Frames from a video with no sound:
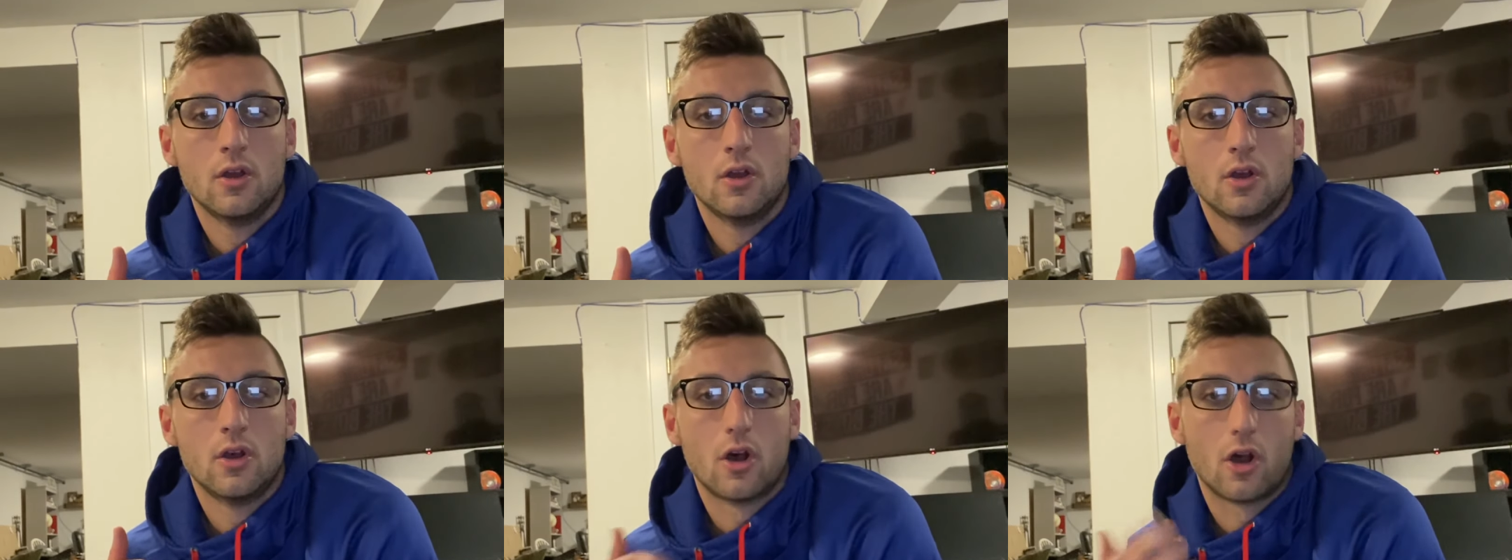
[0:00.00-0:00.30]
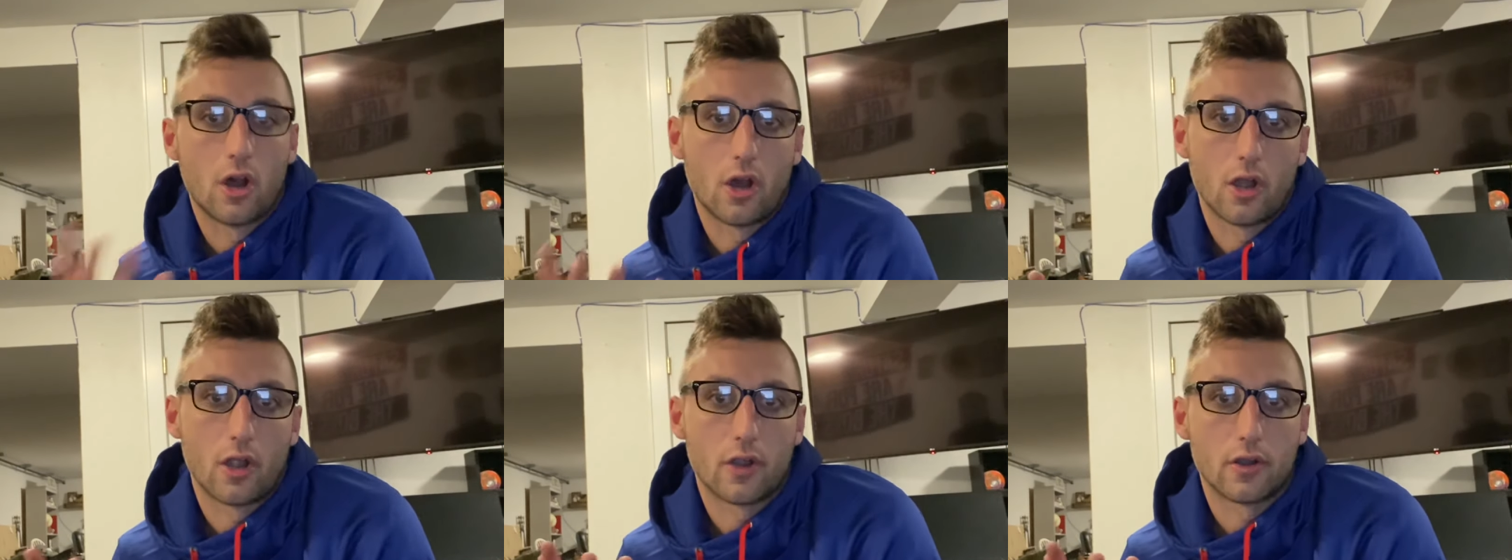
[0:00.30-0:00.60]

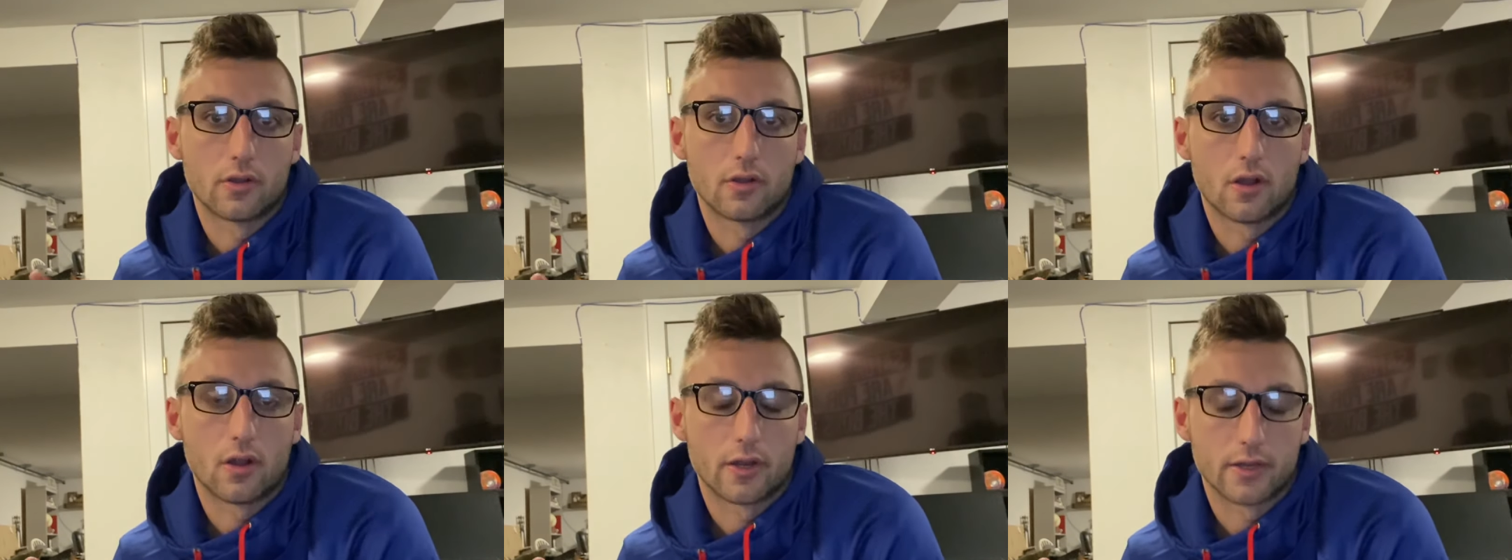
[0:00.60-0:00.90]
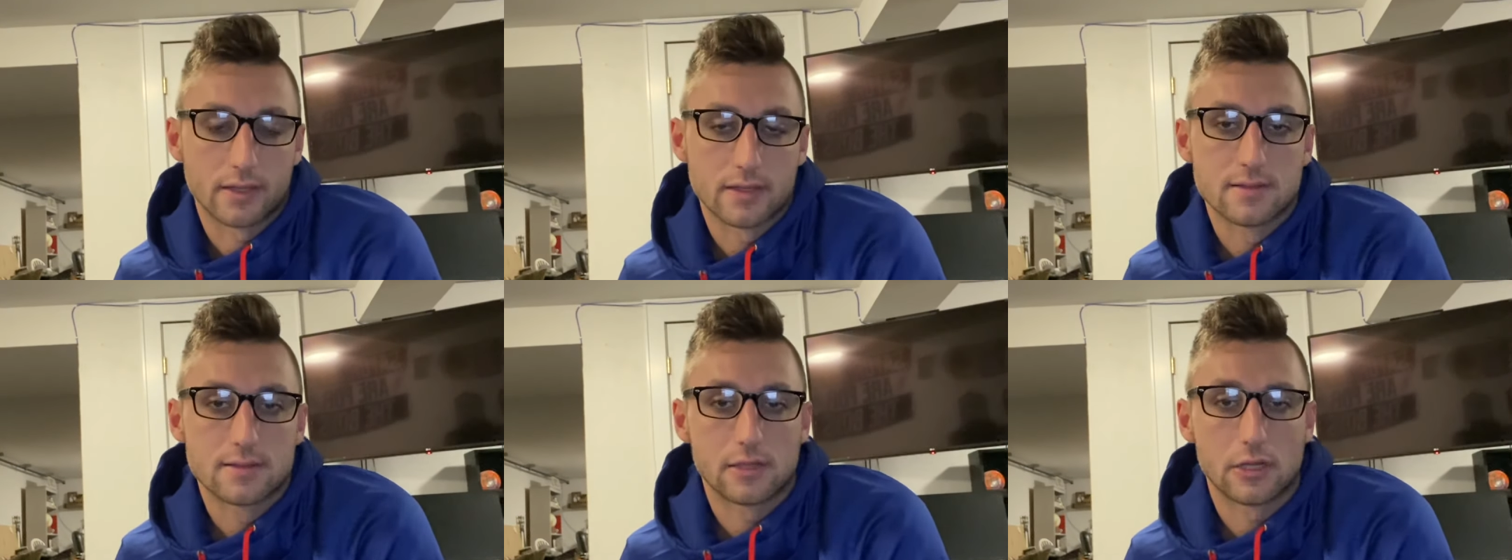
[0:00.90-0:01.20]
are
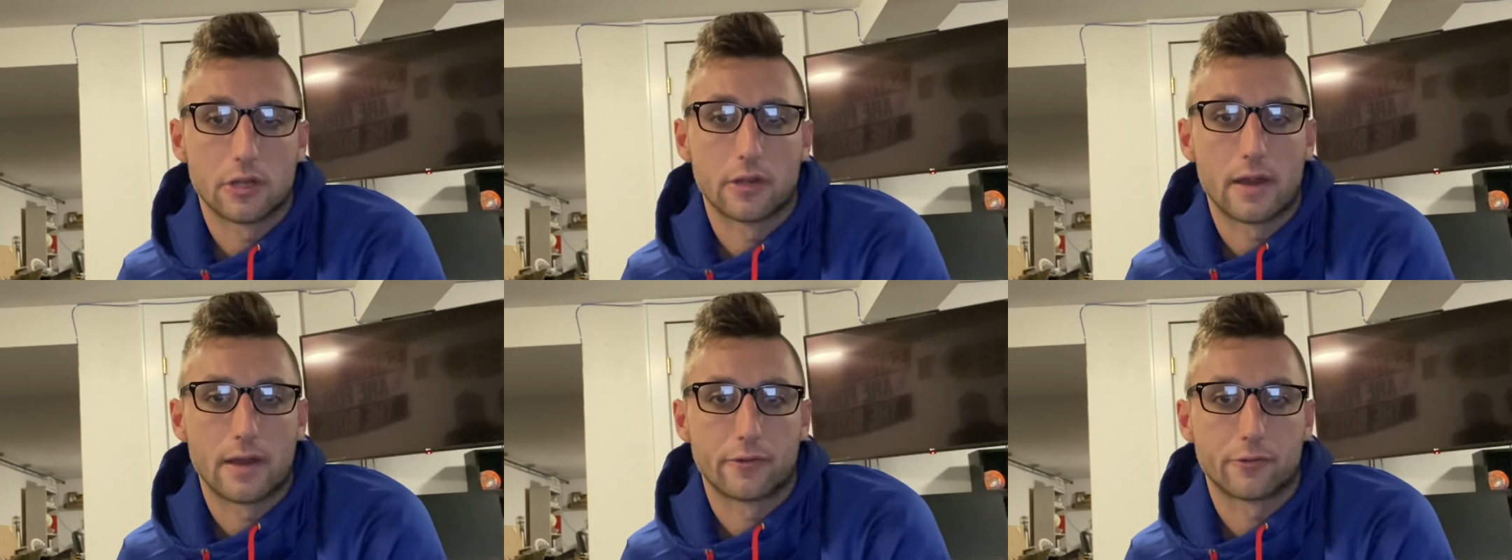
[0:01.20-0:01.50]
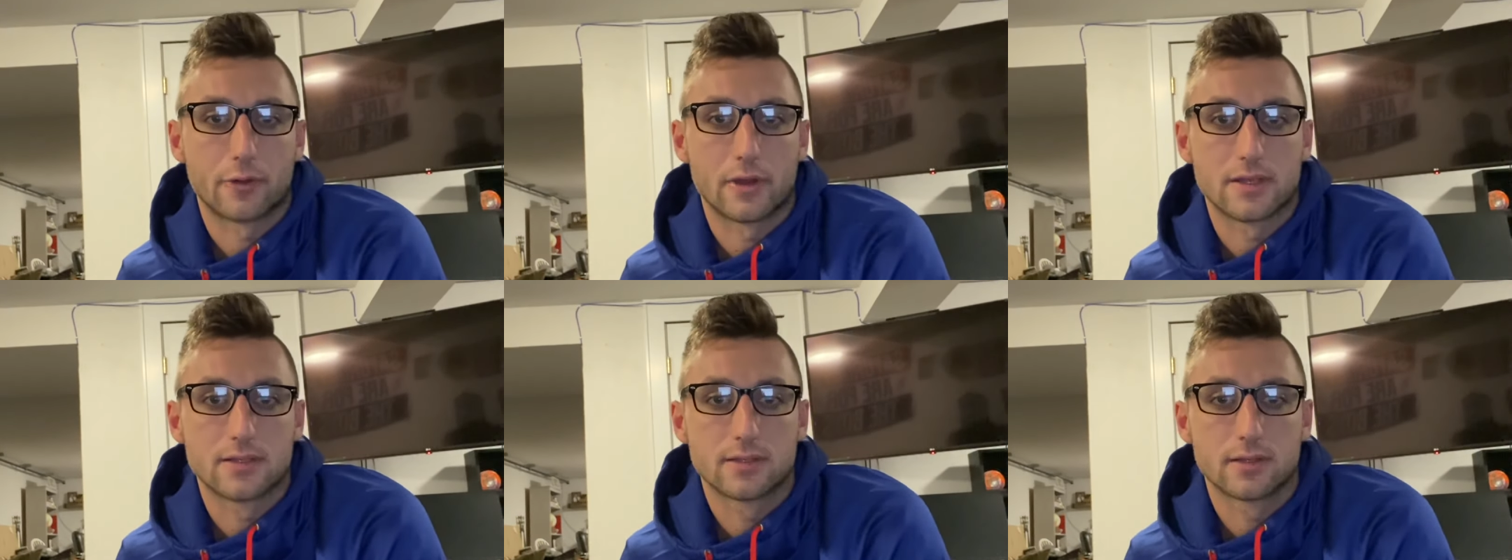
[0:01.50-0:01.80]
considered at a
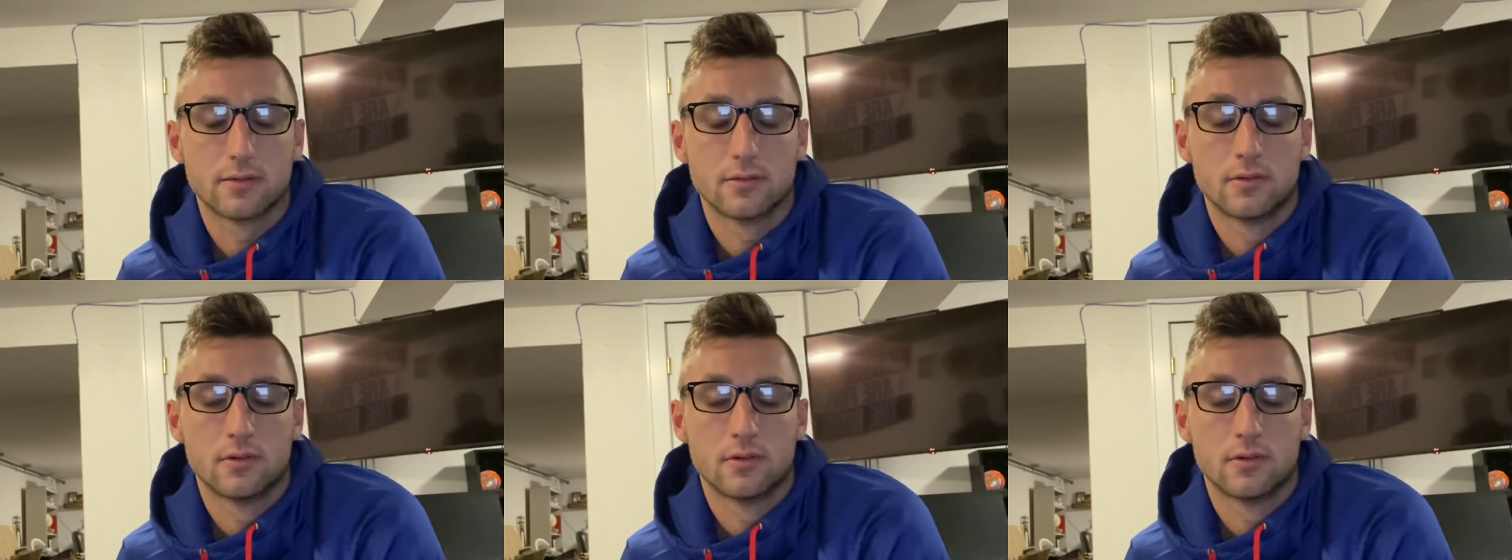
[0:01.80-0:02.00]
risk.